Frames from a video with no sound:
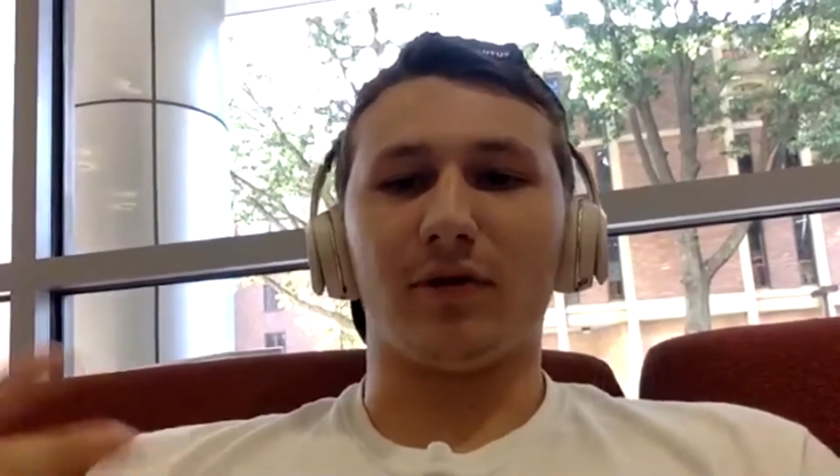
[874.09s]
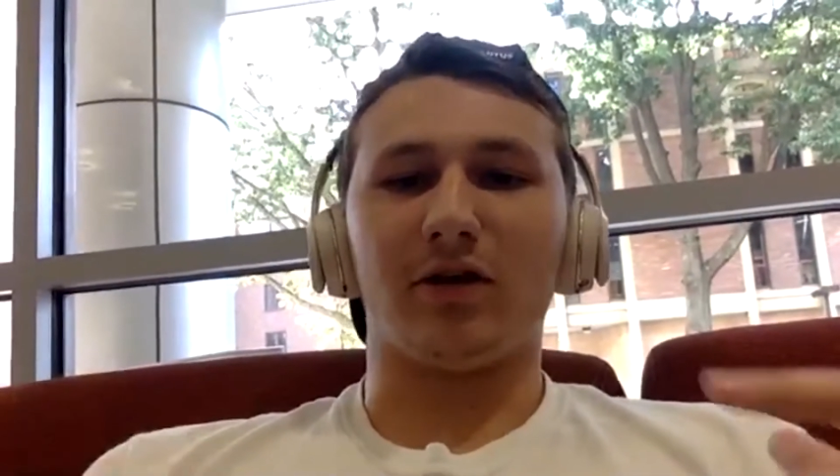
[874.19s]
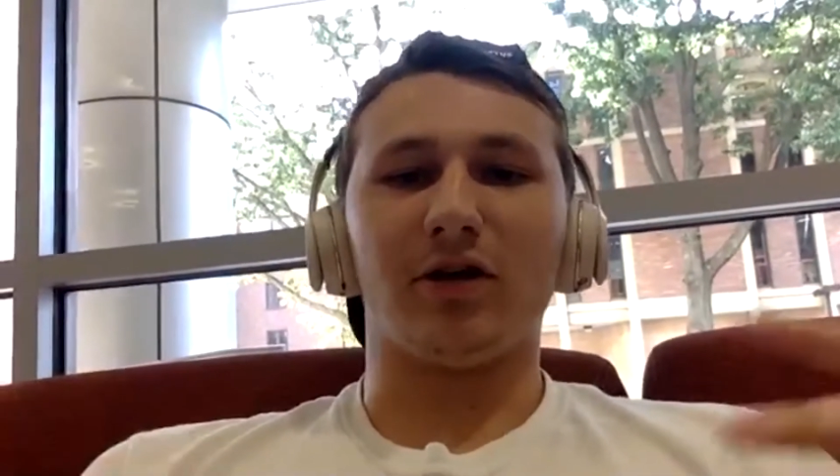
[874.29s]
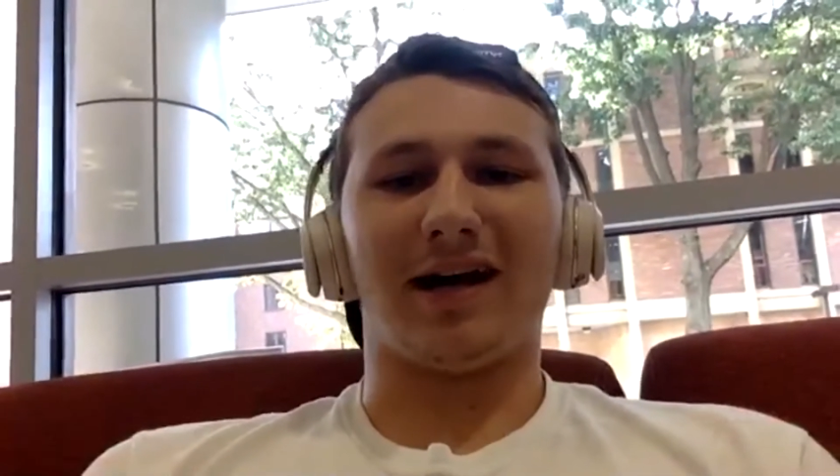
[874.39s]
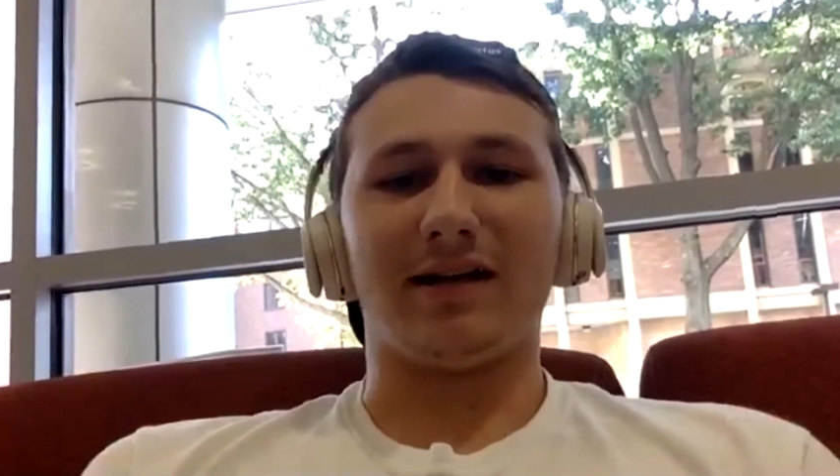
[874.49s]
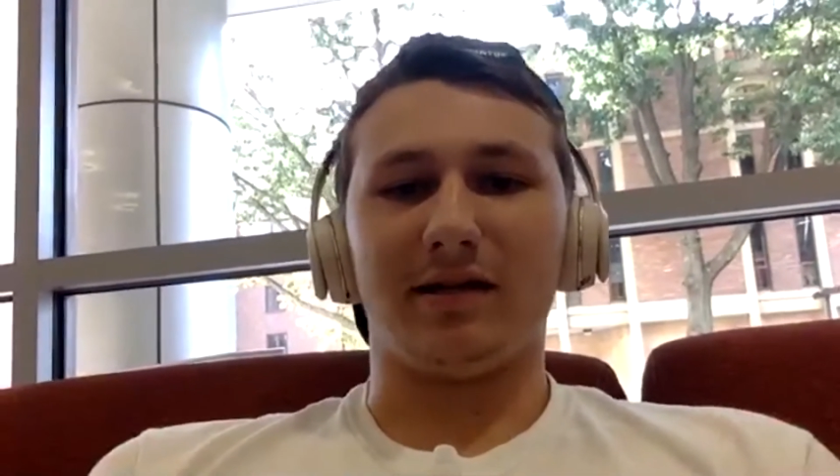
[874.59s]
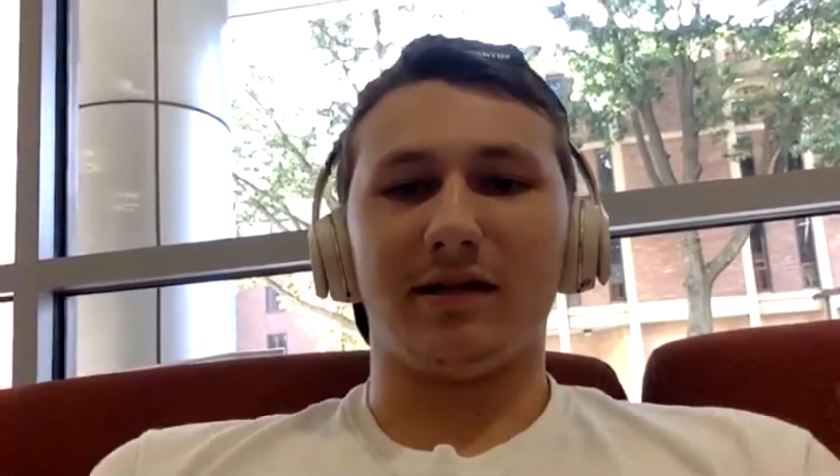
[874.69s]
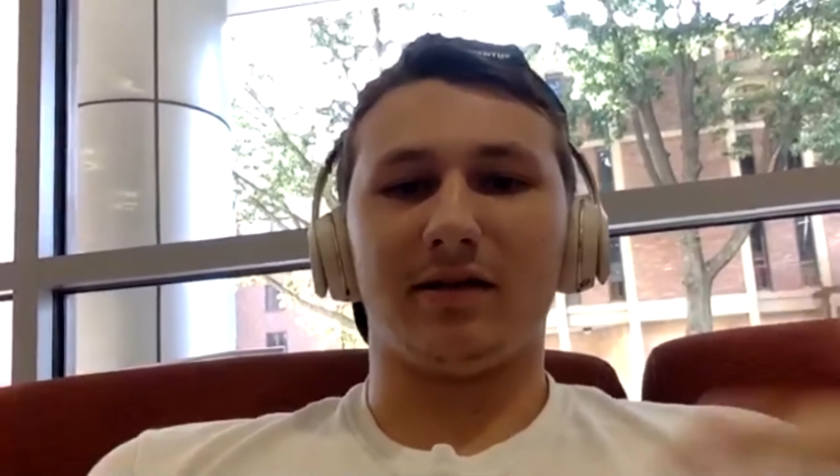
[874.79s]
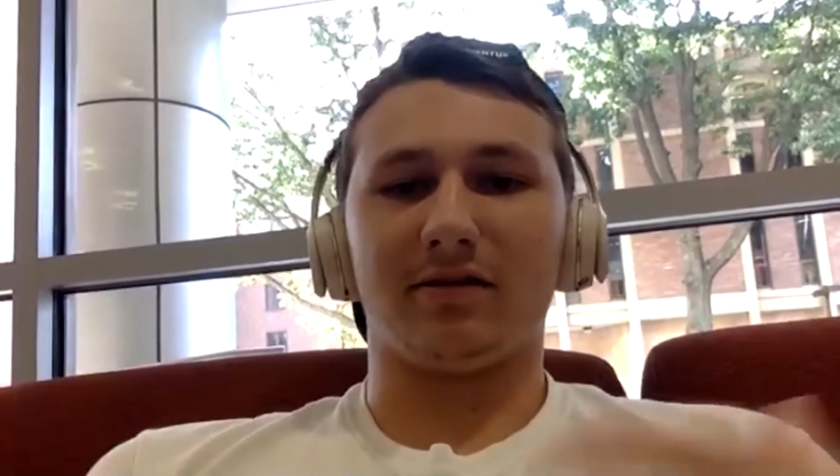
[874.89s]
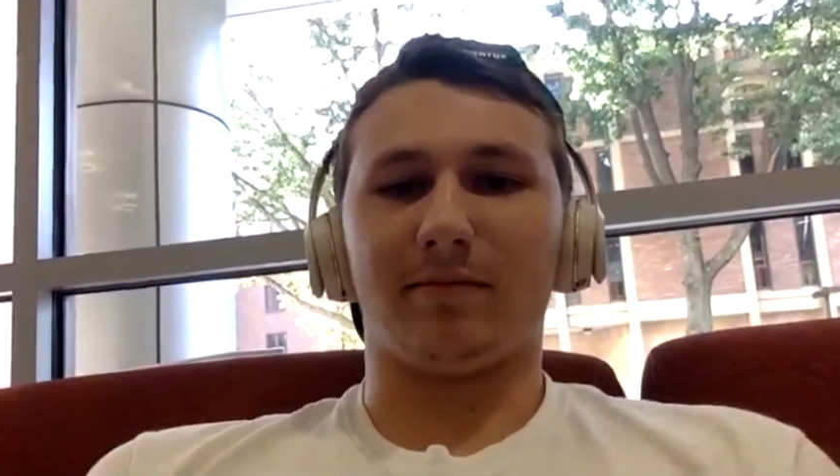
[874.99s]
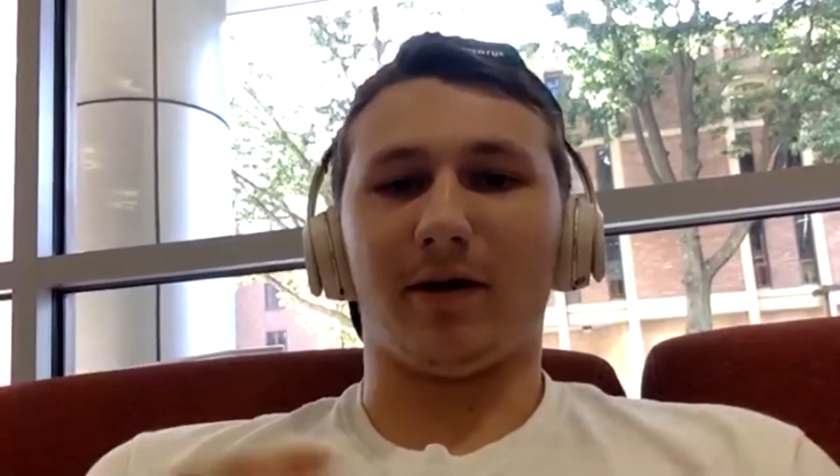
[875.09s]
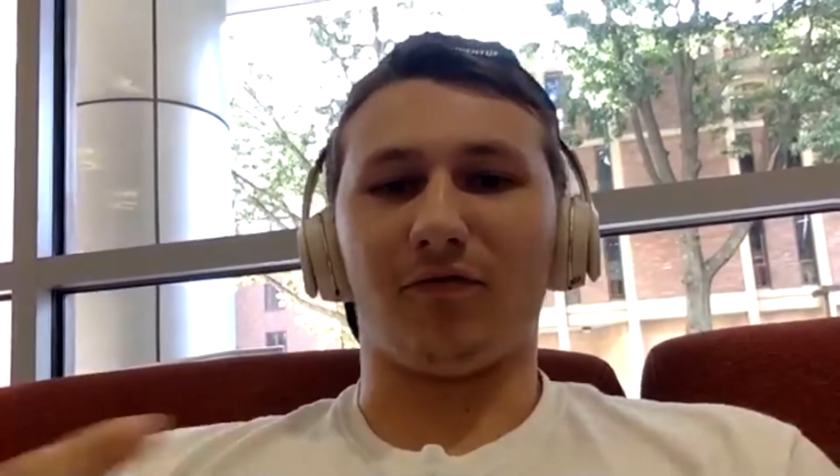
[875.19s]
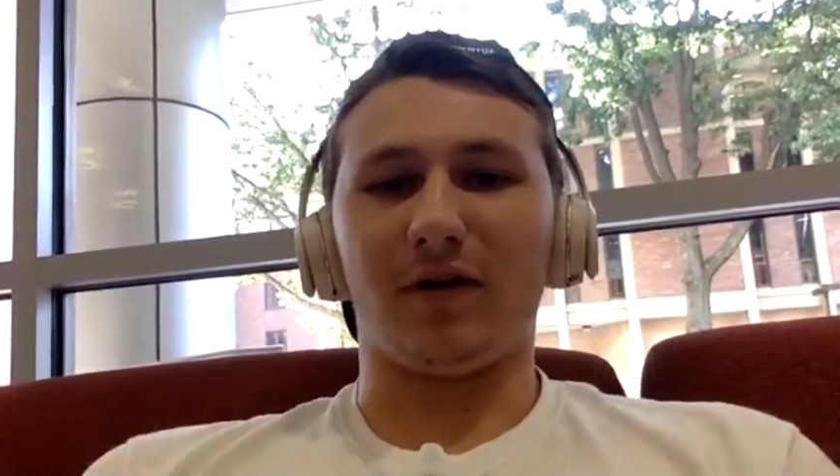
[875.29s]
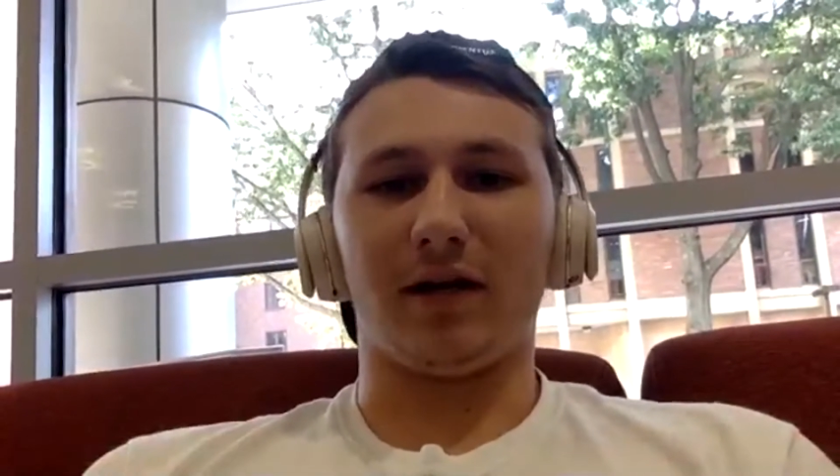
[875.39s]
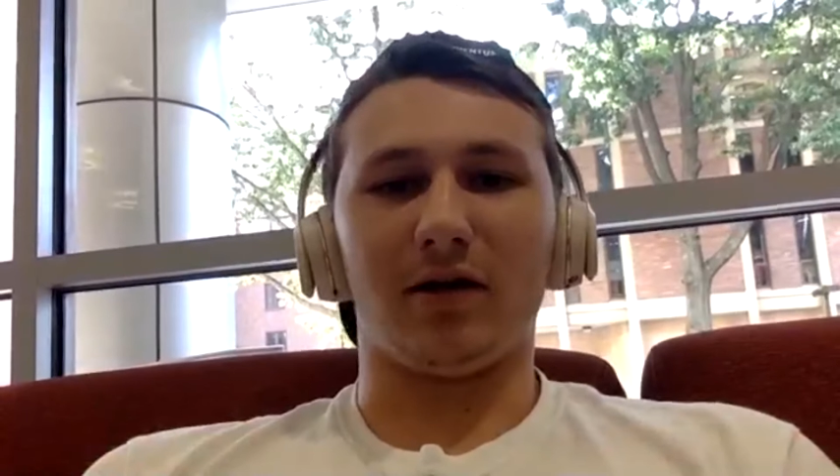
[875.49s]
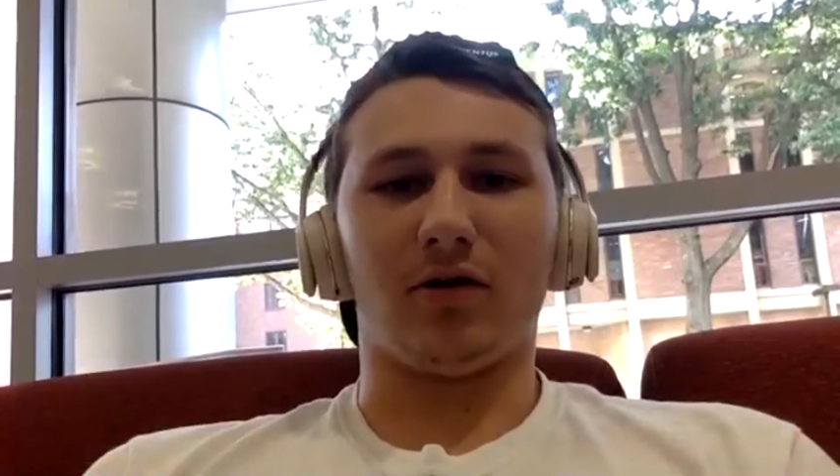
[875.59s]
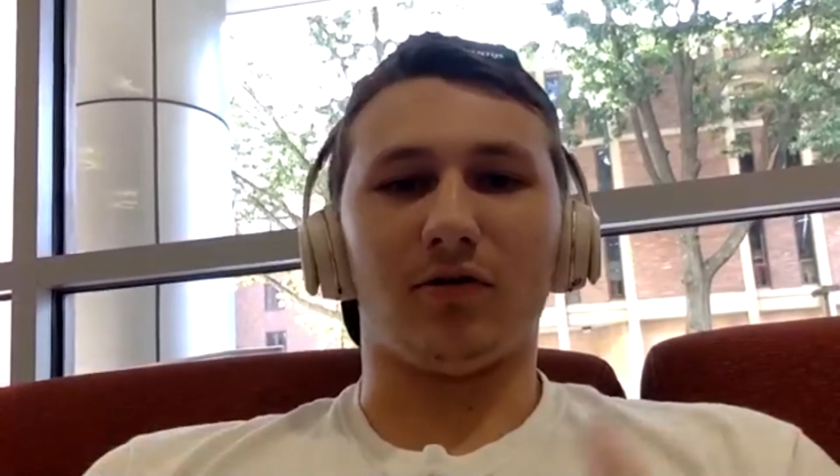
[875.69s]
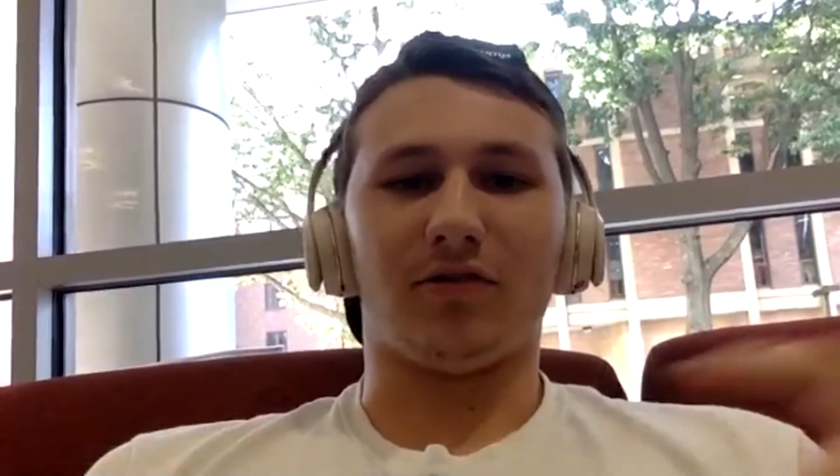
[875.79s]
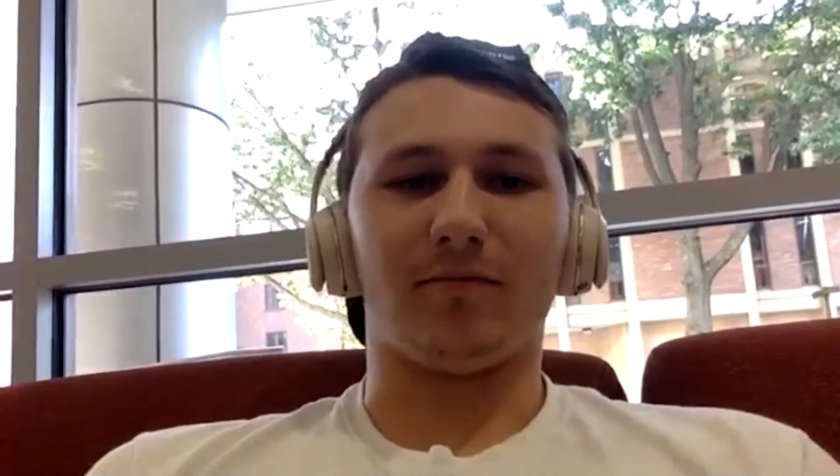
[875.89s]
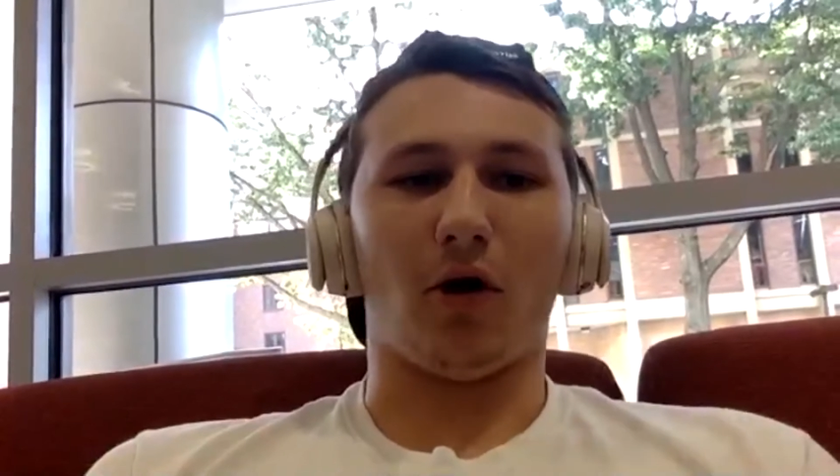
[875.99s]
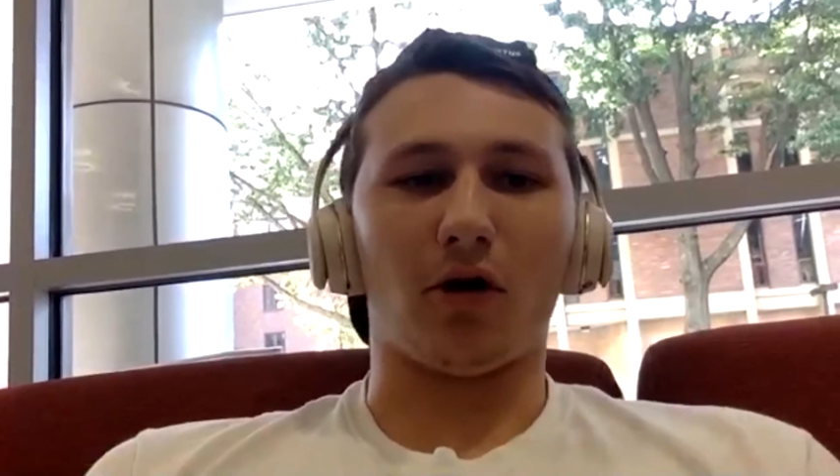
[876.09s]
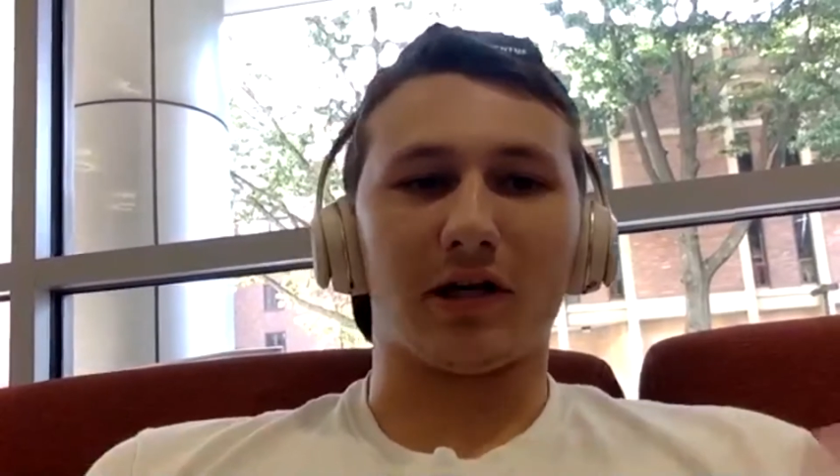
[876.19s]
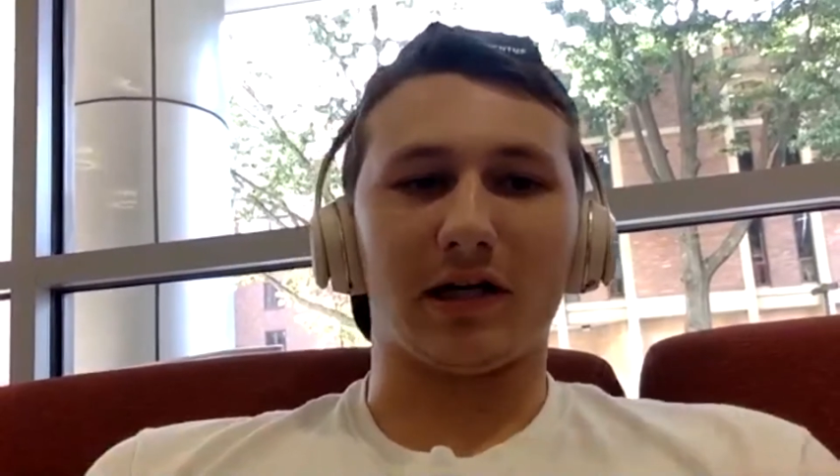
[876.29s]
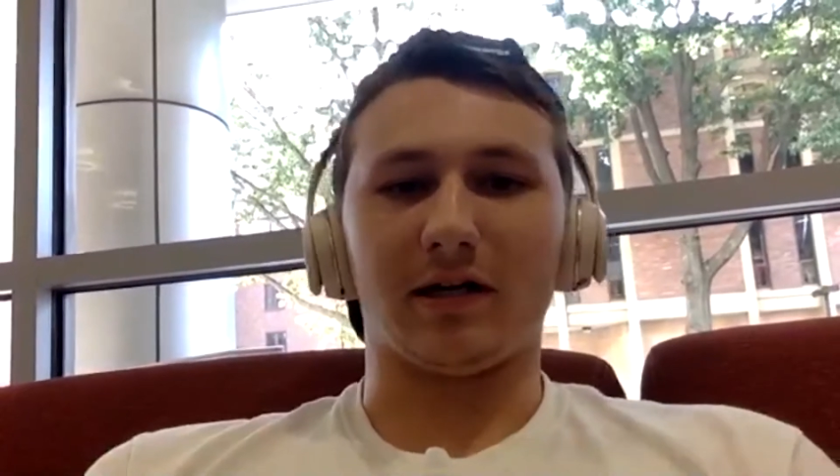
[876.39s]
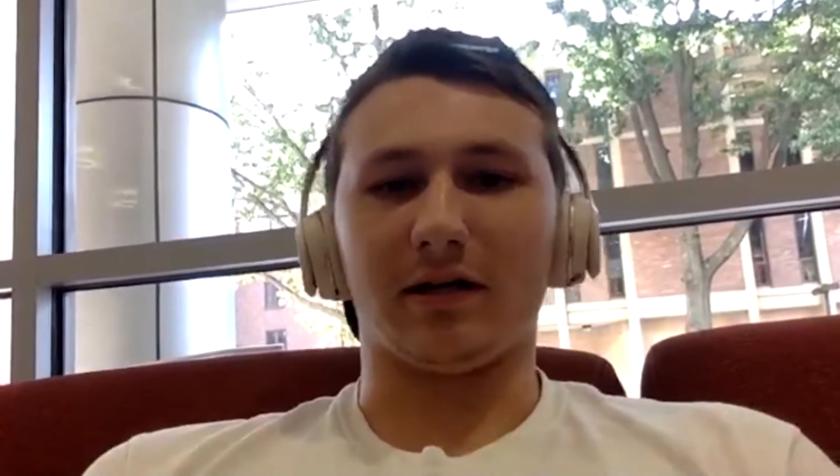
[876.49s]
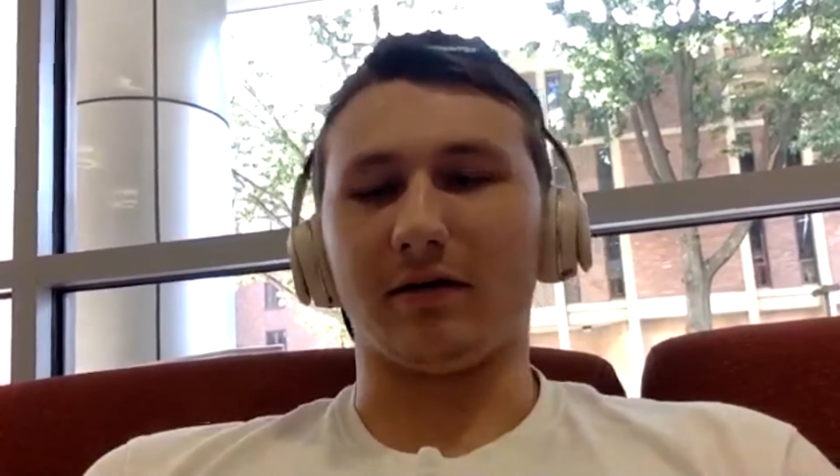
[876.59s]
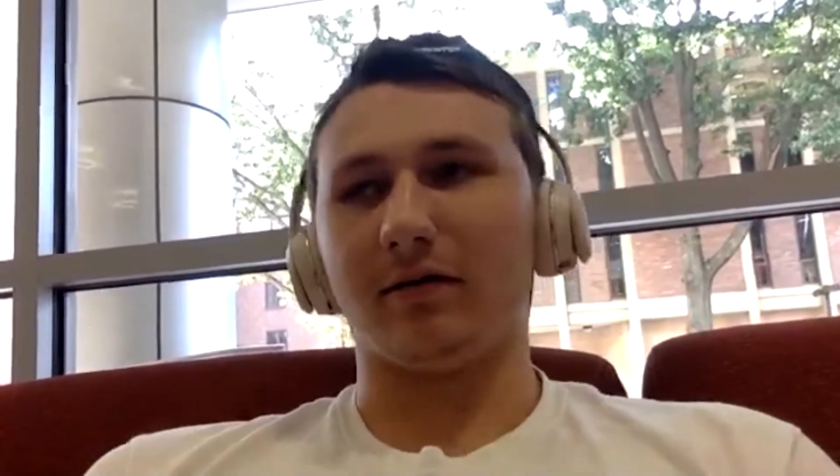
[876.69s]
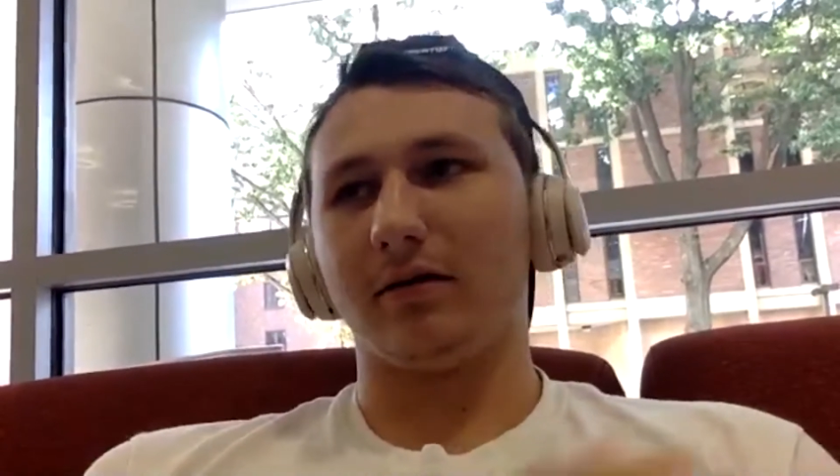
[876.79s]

really good ideas about videos and marketing.